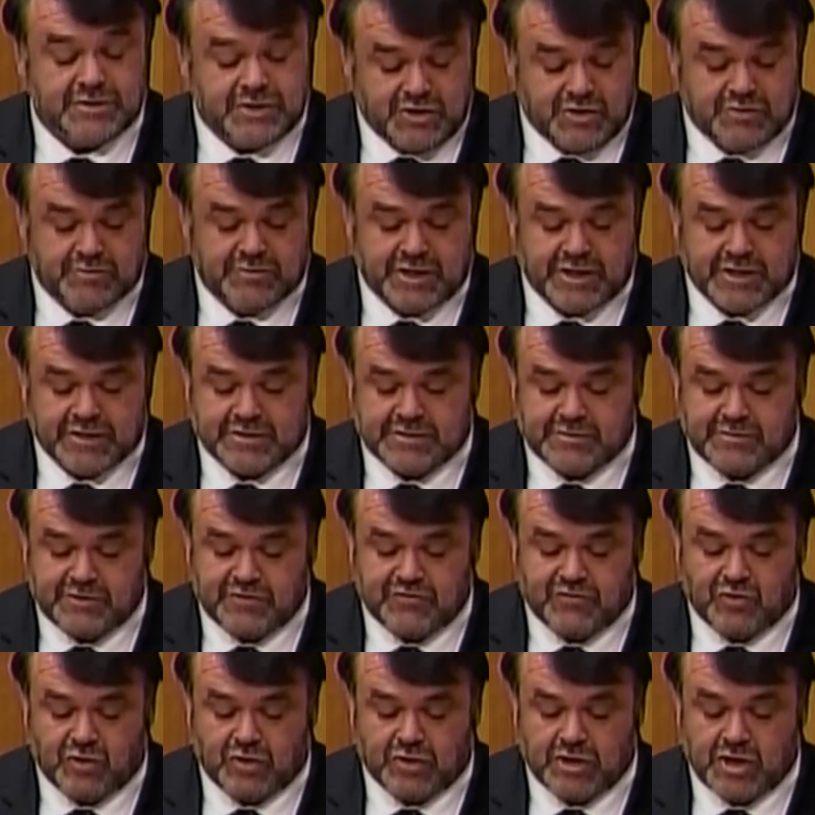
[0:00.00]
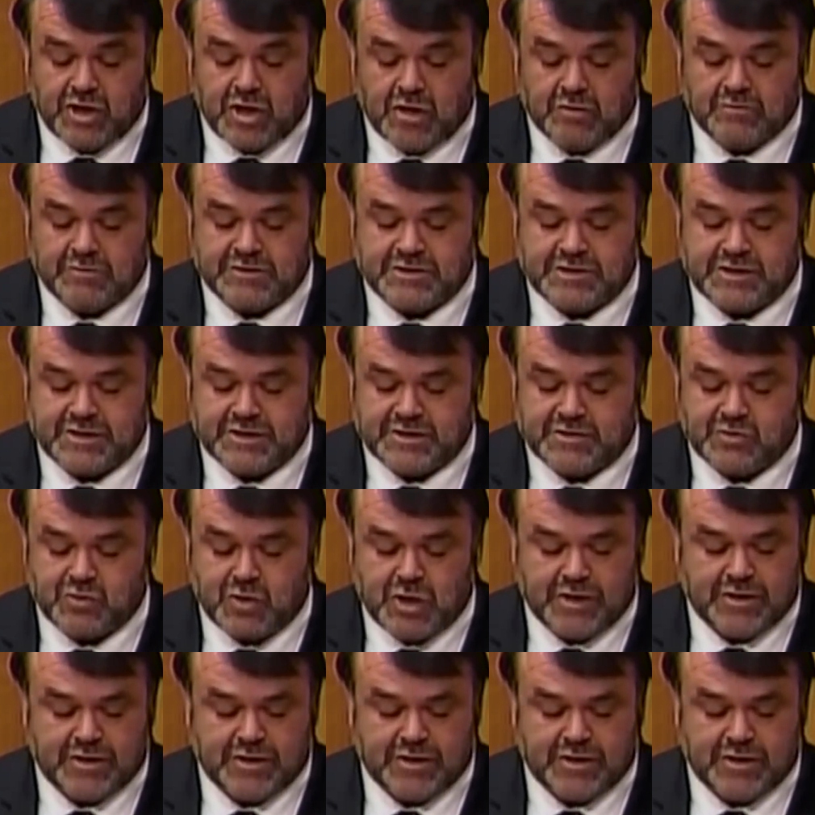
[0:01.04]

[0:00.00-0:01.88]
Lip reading: 2 minutes before the armistice